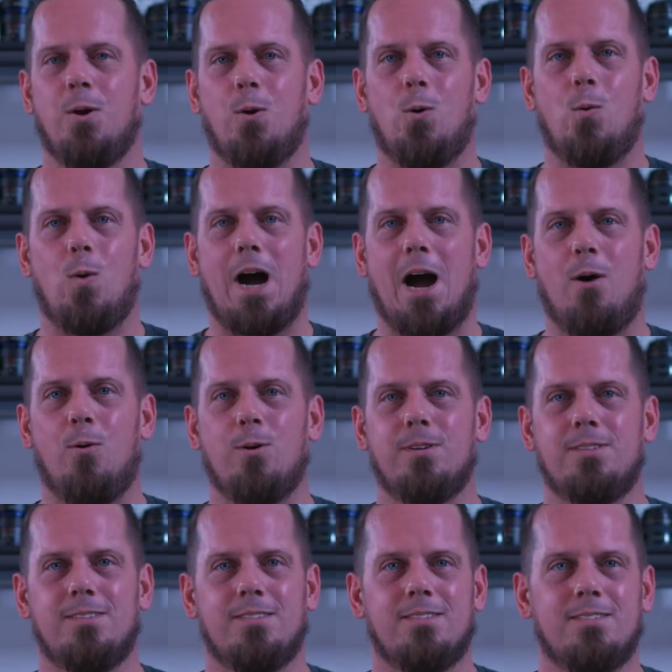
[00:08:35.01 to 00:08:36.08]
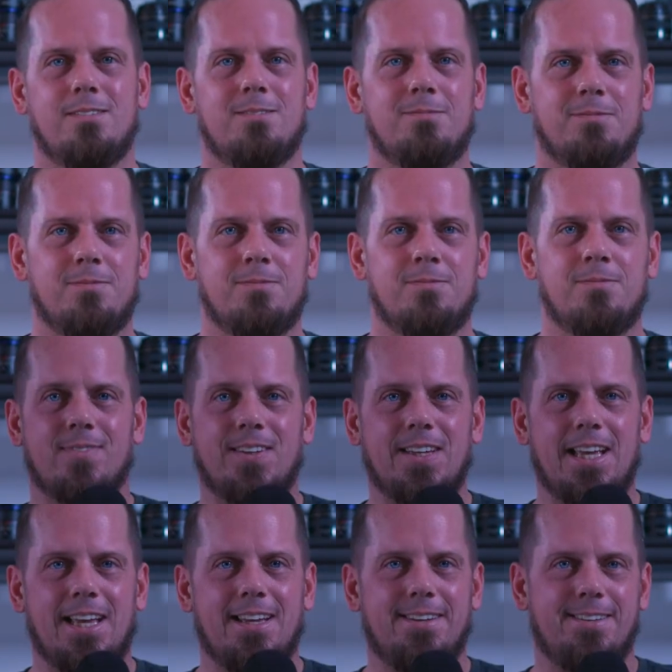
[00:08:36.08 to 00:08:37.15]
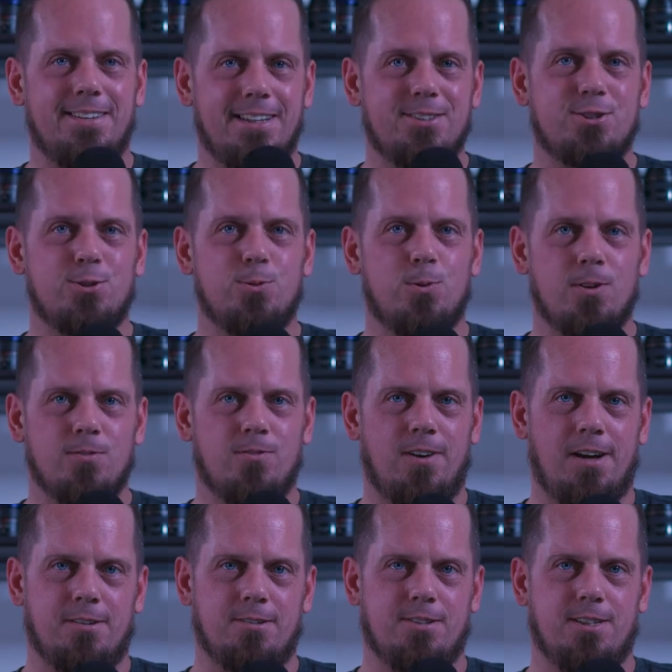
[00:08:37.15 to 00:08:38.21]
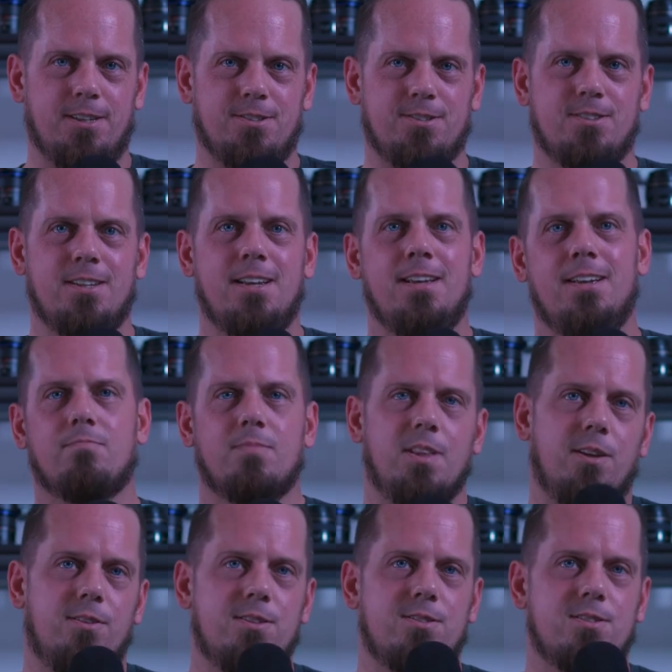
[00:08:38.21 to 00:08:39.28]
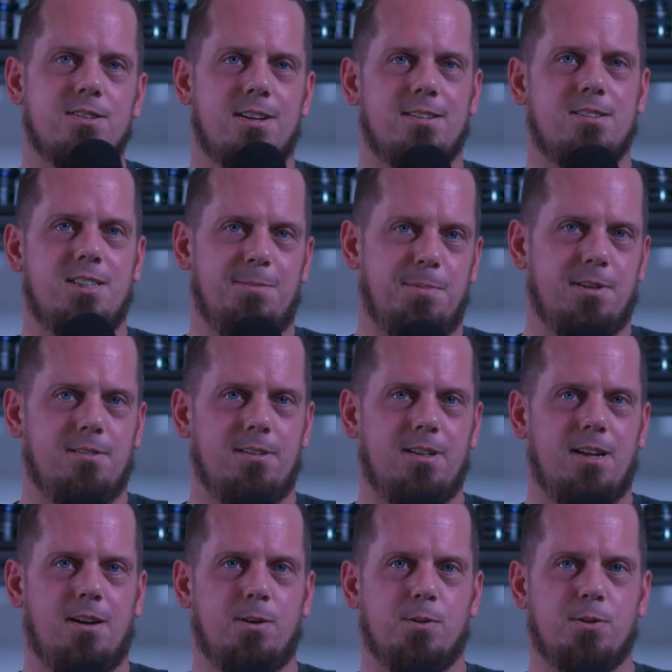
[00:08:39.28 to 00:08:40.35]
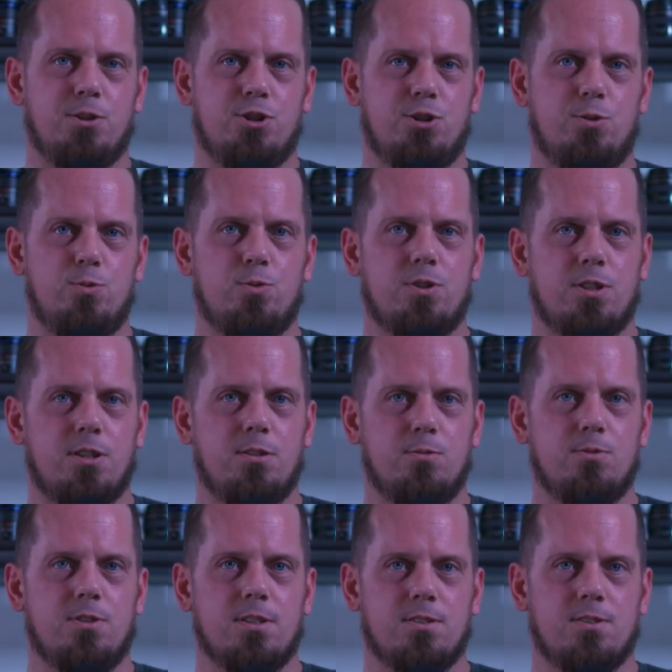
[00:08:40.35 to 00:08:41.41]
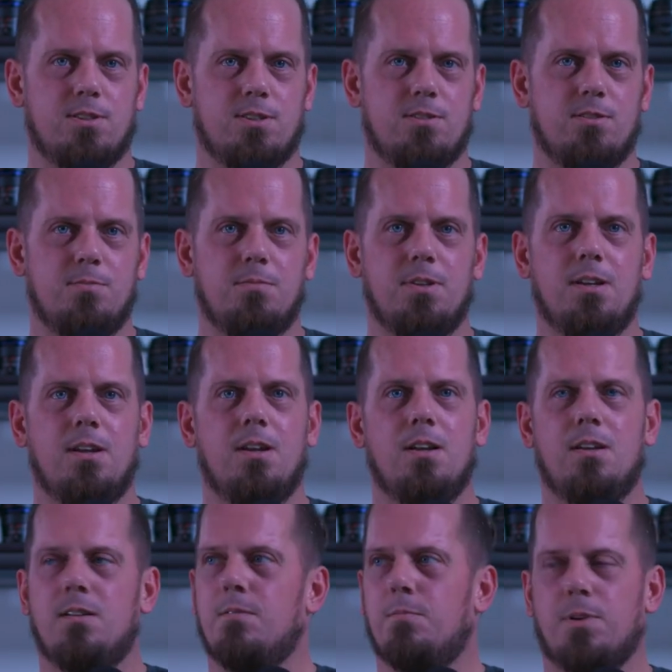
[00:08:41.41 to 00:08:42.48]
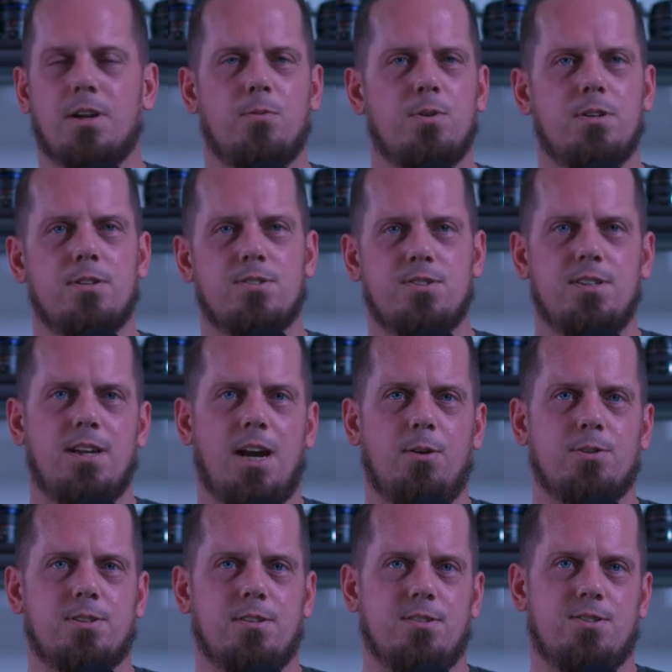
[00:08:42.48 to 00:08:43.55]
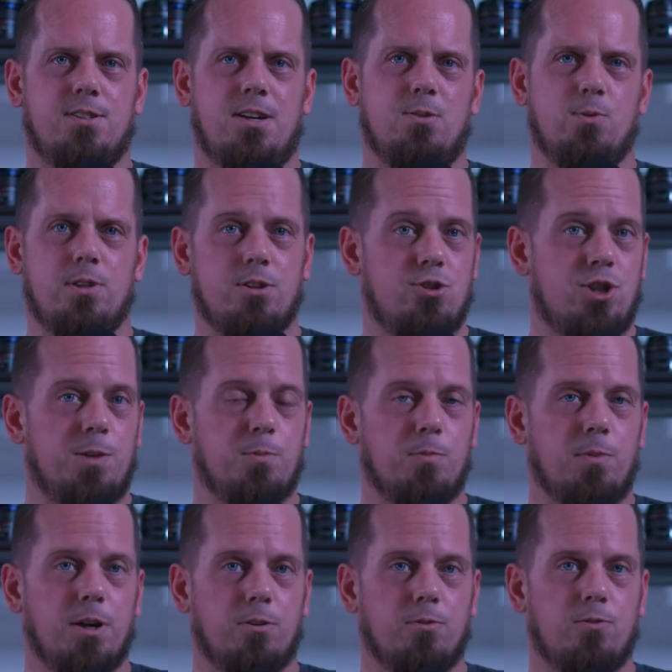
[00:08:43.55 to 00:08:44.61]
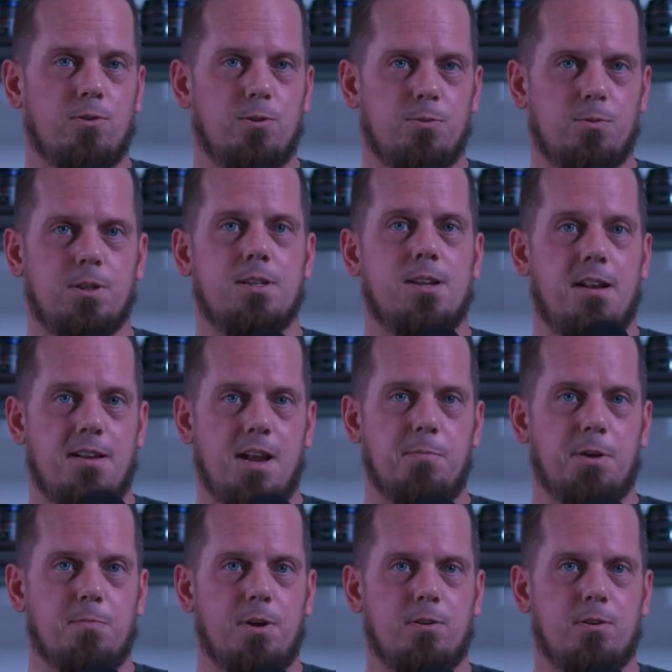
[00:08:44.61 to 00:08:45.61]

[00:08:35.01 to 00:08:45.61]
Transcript: Wow. And let's do one final test. Now, this is not typically how I would choose to use this system, but I wanted to see how it's going to sound with a cheaper microphone, with a dynamic